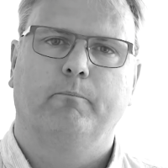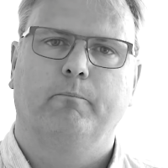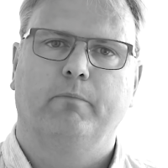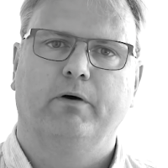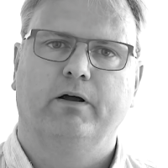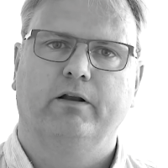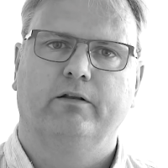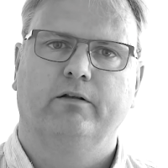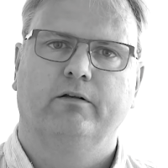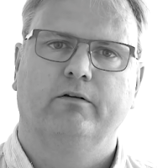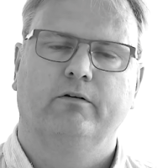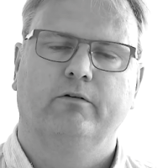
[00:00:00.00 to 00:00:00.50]

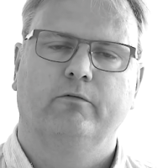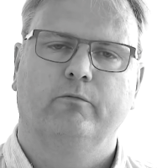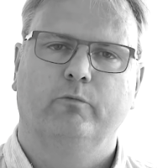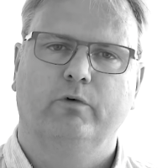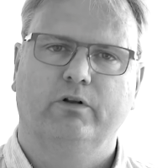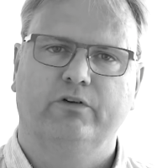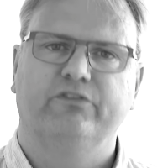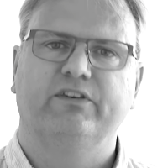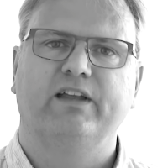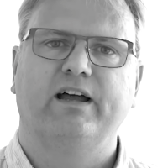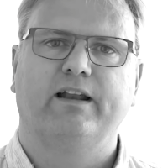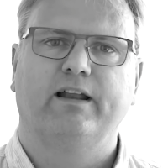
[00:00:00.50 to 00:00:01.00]
But
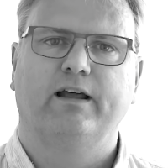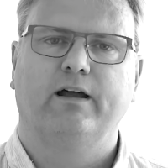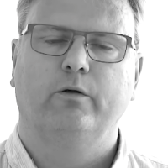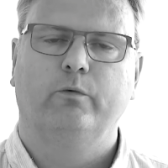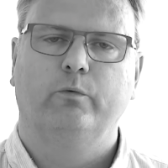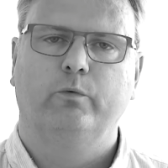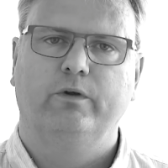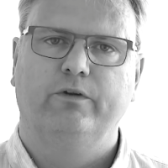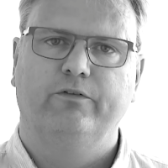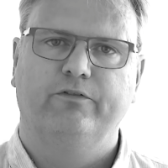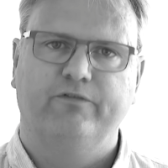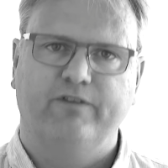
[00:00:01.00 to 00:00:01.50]
we'll start
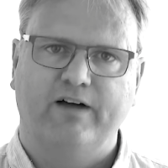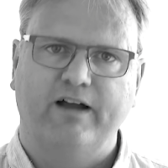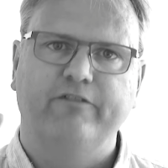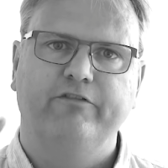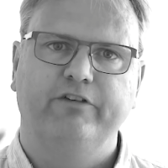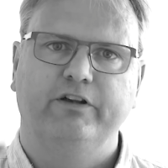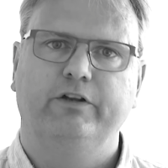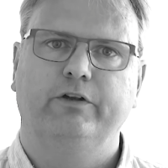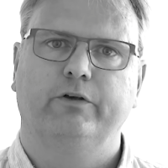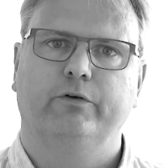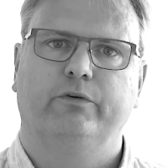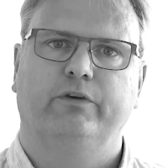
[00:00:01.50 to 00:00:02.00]
out with five
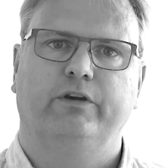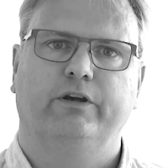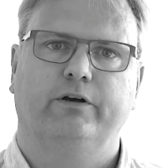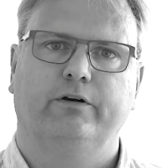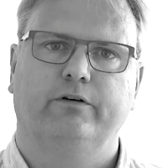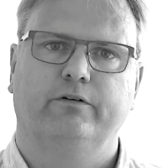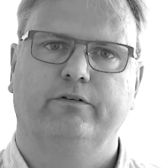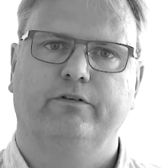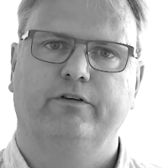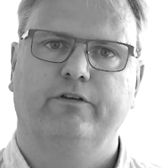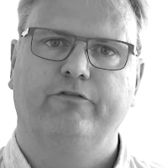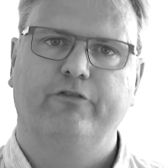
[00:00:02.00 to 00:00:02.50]
videos
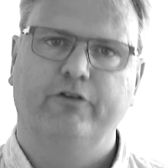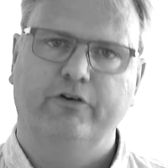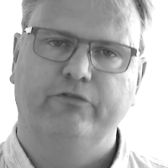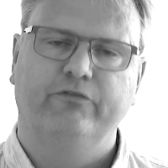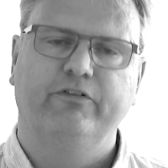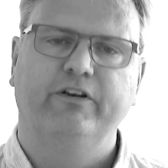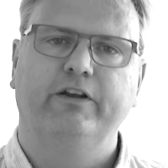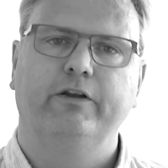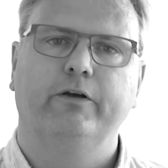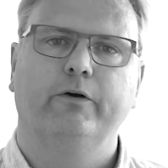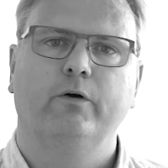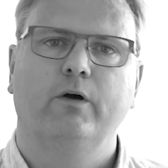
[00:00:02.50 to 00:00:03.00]
here. The first
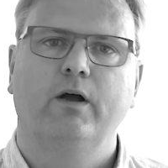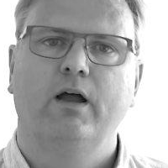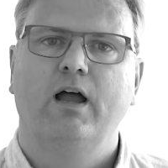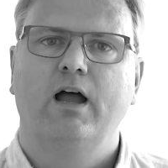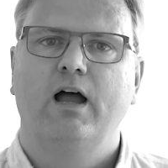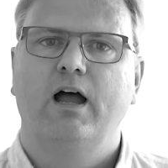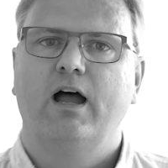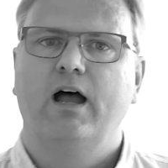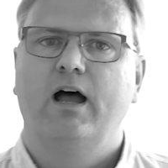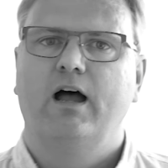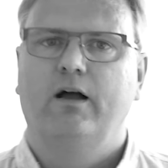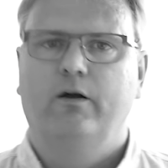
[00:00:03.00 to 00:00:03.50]
video,
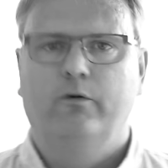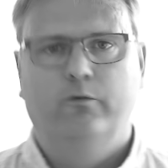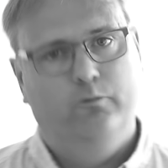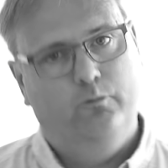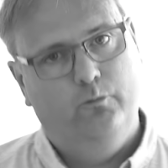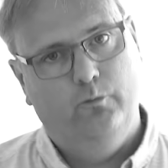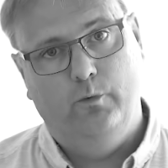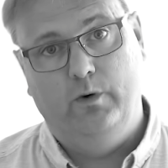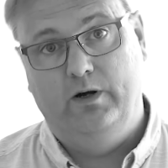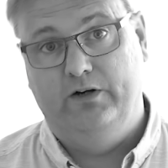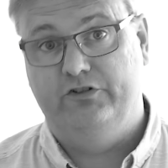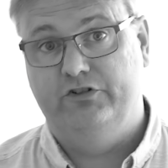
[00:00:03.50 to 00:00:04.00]

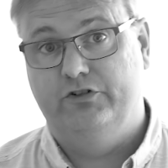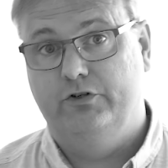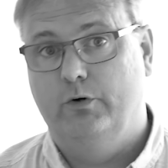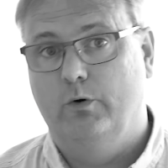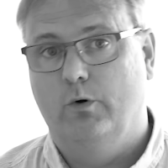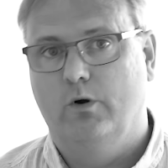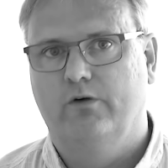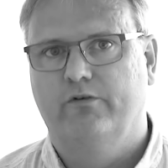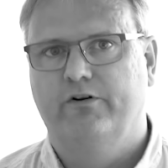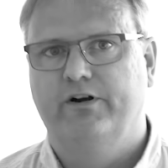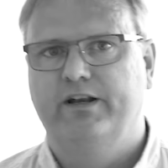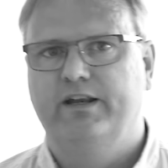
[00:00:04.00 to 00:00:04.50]
which
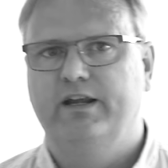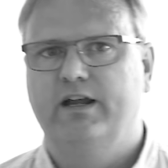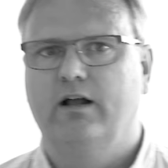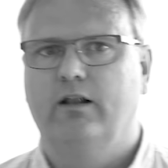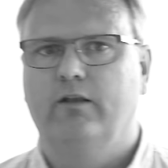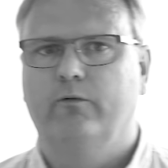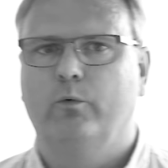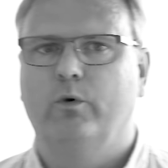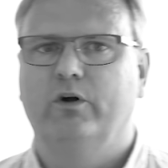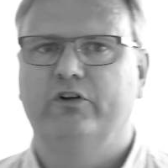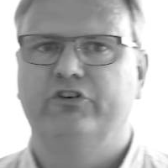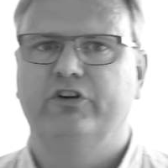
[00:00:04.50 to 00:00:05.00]
you already are
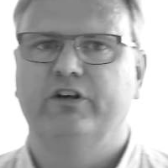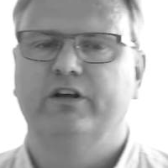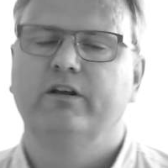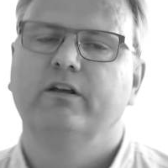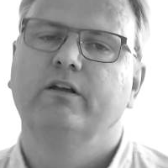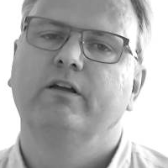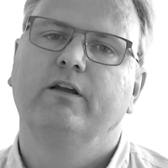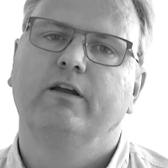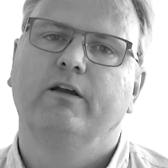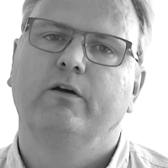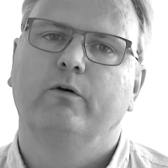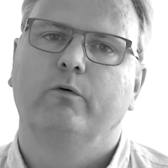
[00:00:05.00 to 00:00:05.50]

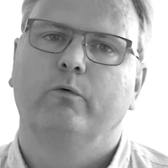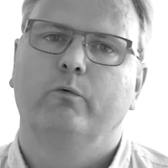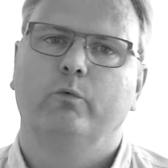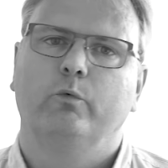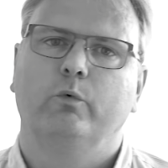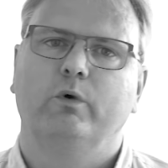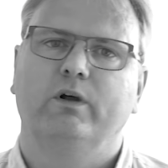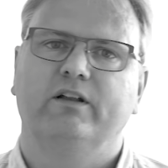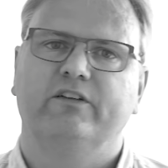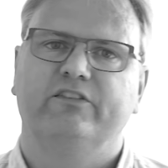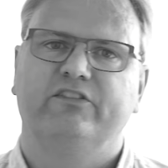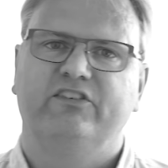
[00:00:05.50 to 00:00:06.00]
watching,
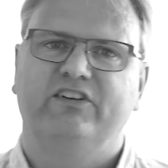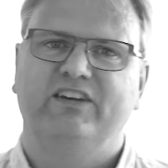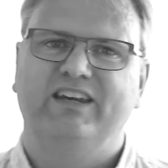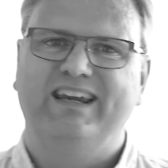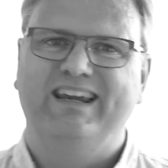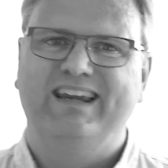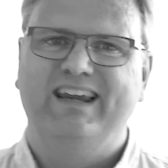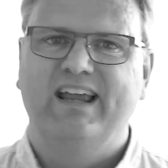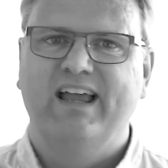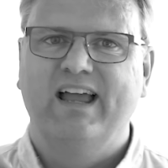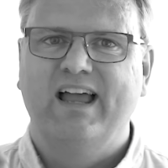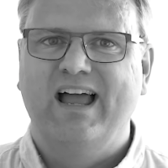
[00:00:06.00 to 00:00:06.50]
will
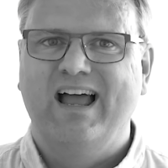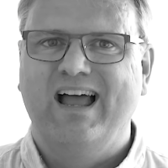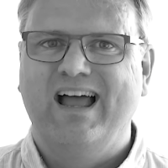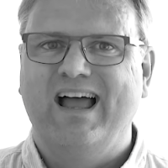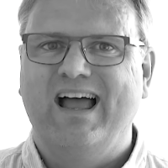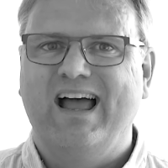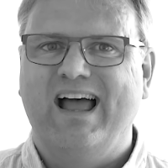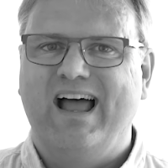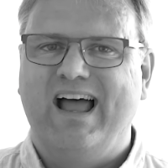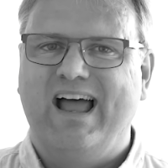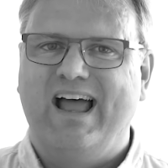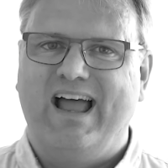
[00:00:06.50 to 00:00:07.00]
see
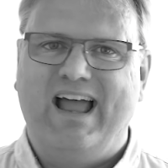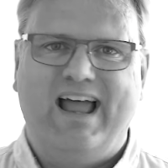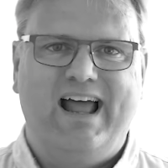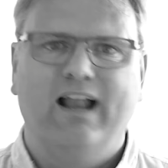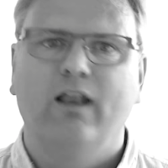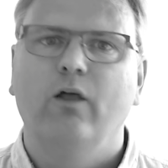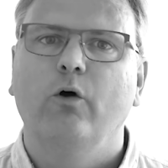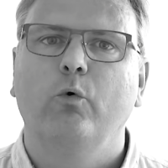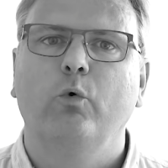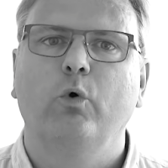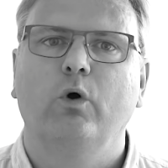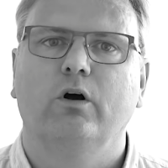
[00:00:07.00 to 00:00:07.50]

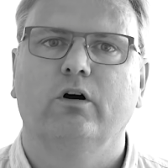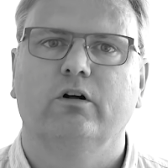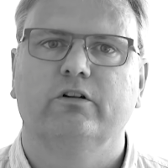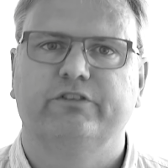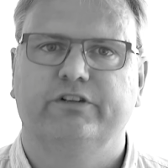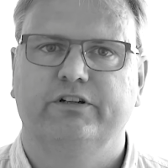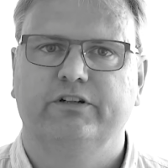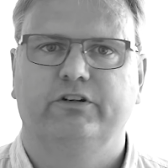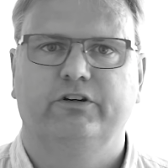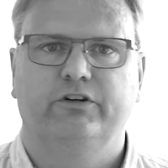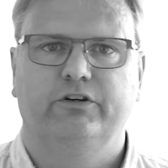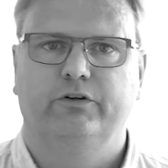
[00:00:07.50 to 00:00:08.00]
Hello
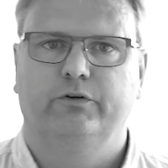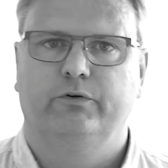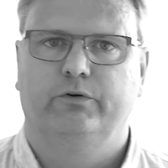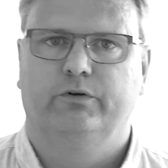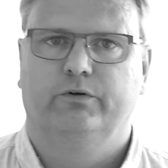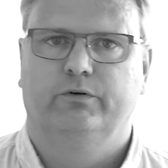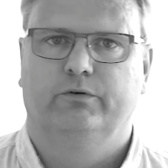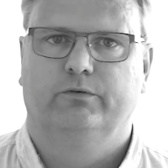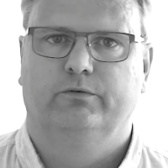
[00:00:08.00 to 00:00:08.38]
World in Qt.